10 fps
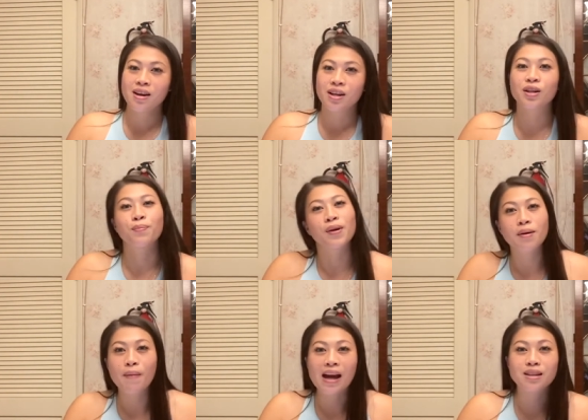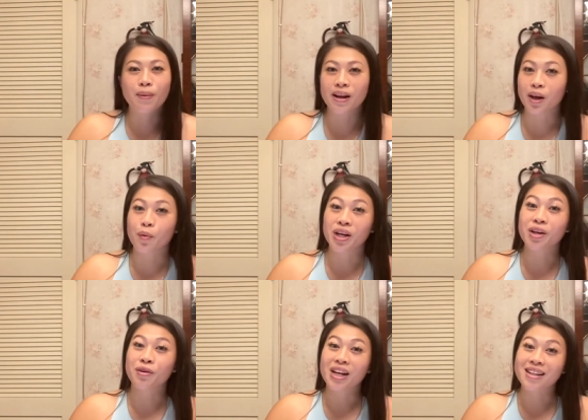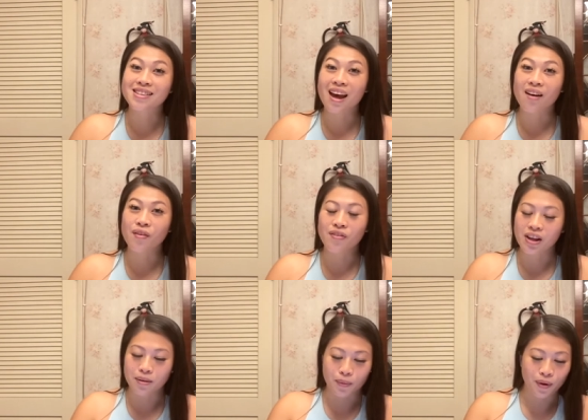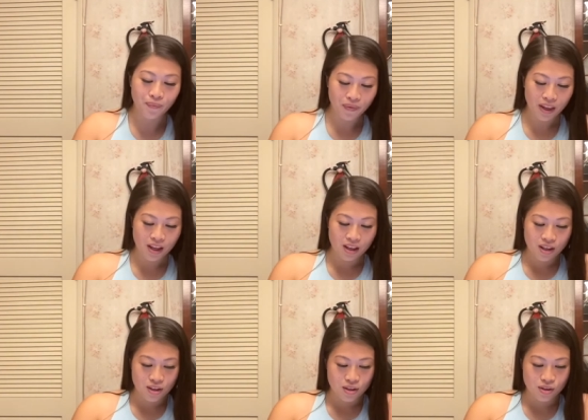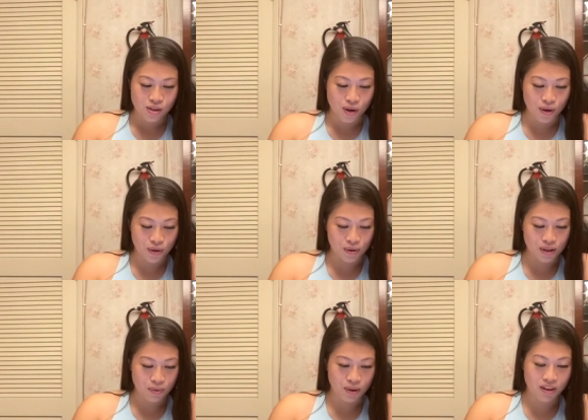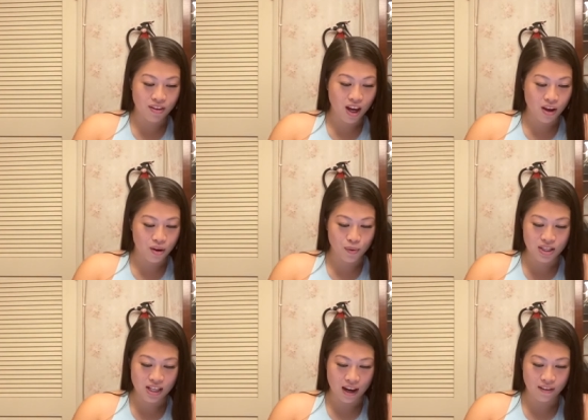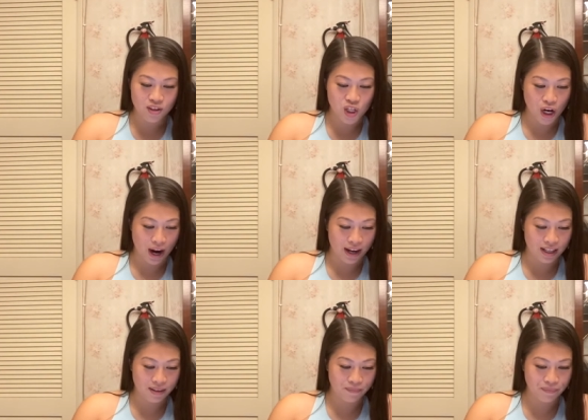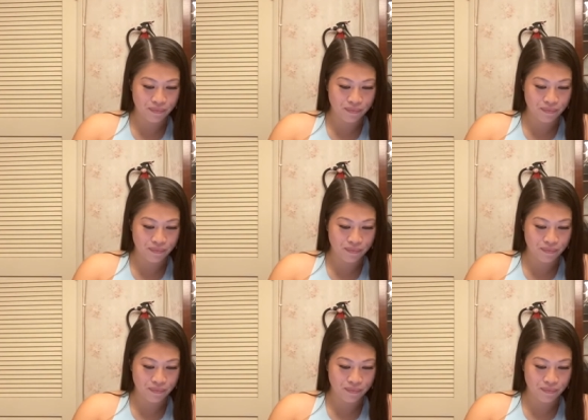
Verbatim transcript: you know, bring it back depending on what ingredients they have available. So one of the other ones I've tried